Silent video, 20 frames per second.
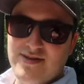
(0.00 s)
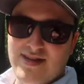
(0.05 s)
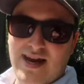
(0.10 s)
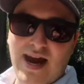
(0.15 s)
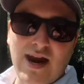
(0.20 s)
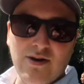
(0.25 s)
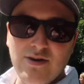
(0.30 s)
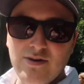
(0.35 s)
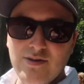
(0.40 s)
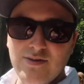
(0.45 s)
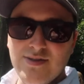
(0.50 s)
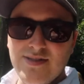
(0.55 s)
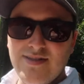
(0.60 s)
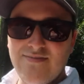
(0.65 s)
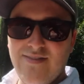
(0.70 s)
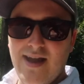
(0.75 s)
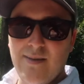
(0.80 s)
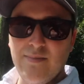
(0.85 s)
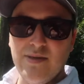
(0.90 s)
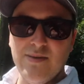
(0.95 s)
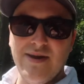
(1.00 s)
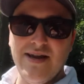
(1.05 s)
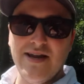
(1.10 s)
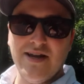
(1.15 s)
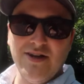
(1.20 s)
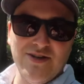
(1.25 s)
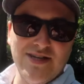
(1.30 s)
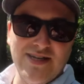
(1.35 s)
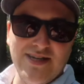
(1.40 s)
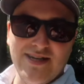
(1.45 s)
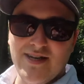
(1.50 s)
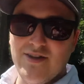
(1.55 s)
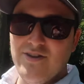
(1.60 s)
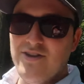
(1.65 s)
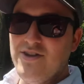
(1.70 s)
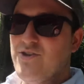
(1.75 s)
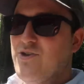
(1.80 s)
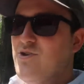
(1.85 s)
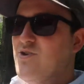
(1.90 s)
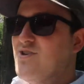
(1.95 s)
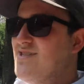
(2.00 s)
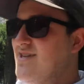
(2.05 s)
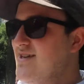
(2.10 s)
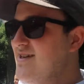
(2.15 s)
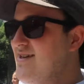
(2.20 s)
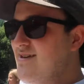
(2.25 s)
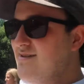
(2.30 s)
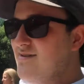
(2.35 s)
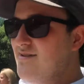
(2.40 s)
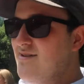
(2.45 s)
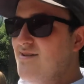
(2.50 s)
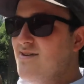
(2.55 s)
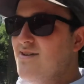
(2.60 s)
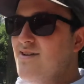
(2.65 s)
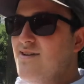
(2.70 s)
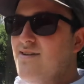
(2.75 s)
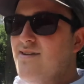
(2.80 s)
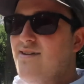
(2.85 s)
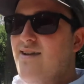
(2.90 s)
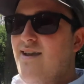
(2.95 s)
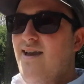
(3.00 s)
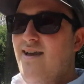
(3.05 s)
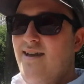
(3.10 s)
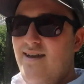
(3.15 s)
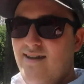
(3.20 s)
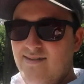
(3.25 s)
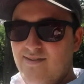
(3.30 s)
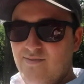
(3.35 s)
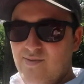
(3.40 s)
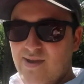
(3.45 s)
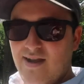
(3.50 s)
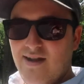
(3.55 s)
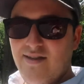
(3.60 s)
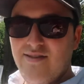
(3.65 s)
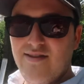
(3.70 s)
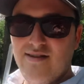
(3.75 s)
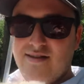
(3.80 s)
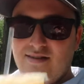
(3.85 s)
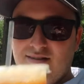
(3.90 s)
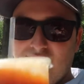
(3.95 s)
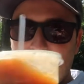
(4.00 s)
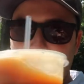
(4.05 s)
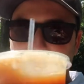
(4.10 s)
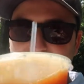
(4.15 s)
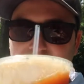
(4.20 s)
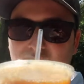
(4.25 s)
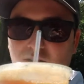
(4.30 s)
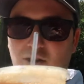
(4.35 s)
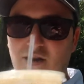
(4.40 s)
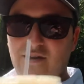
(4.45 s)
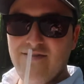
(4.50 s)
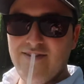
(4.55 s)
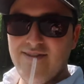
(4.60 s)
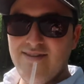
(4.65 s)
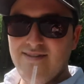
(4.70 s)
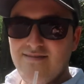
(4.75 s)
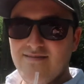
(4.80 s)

Zaro's Family Bakery here in New York City. And we got their iced coffee.